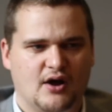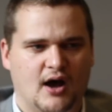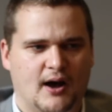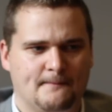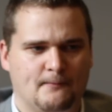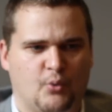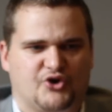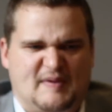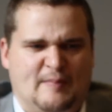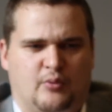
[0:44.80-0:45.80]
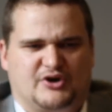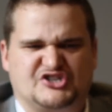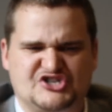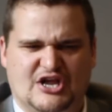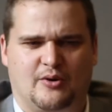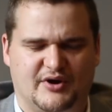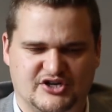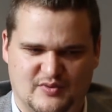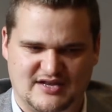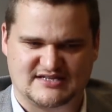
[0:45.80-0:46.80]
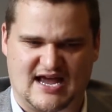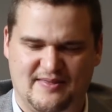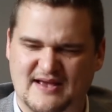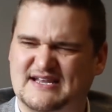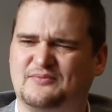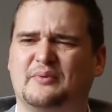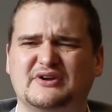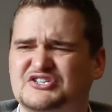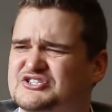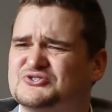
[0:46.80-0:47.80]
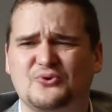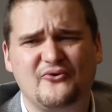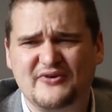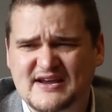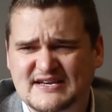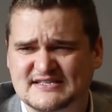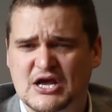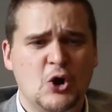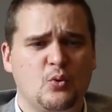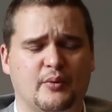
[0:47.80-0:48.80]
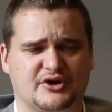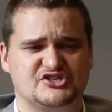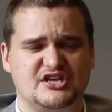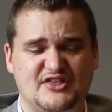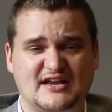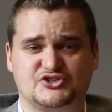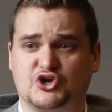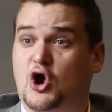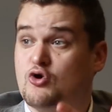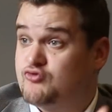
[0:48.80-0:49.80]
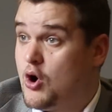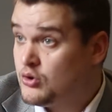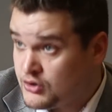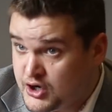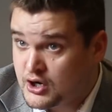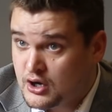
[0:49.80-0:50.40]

what do people want to see on Winners Wednesday? And they said, we want to see stories, we want to see things that go wrong.